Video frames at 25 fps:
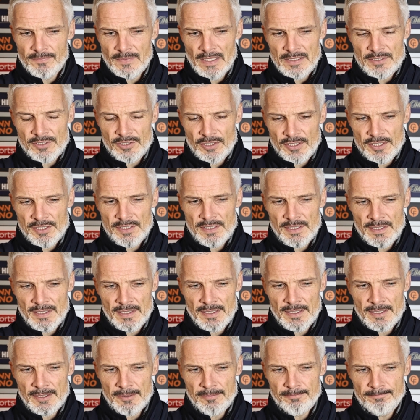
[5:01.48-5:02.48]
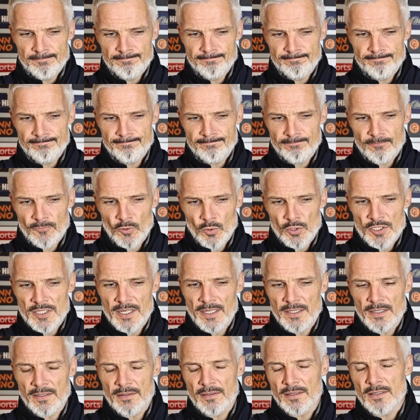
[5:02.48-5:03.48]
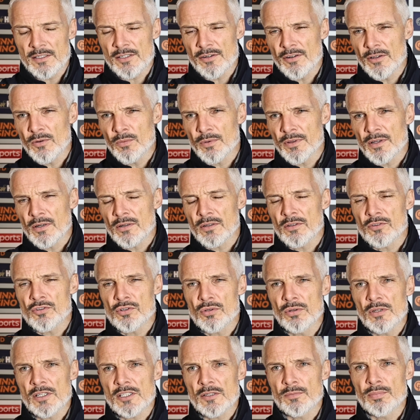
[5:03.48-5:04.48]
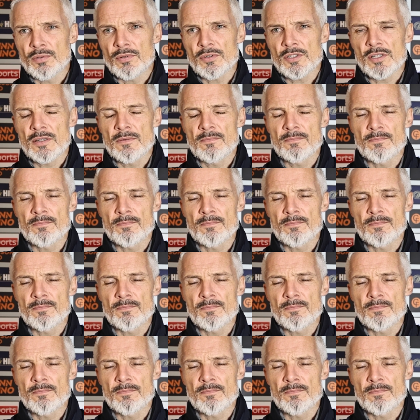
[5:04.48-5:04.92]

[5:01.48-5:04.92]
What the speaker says: it's just those kind of things are out with our control, I suppose.